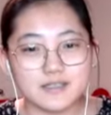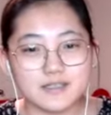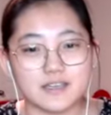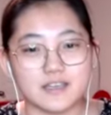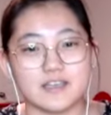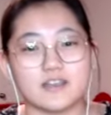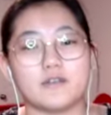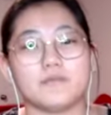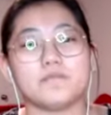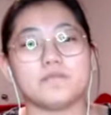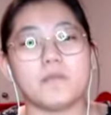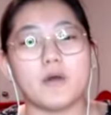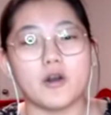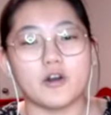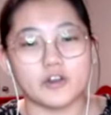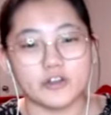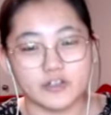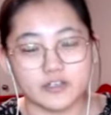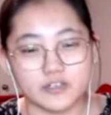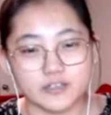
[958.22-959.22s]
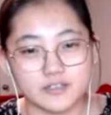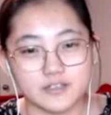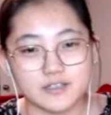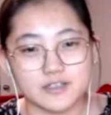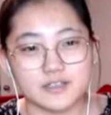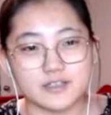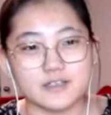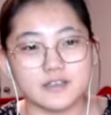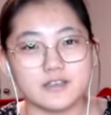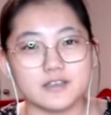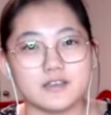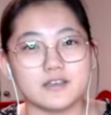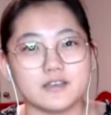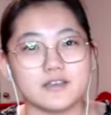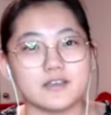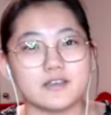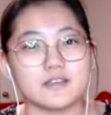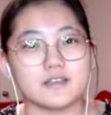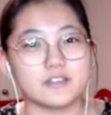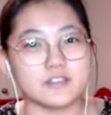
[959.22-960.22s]
in a modern
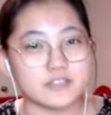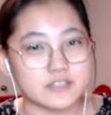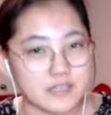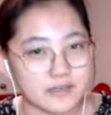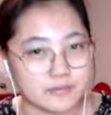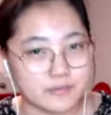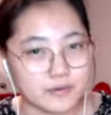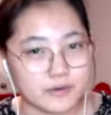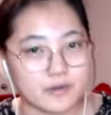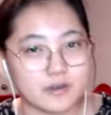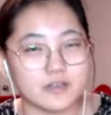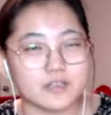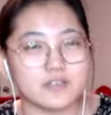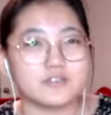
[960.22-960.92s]
contemporary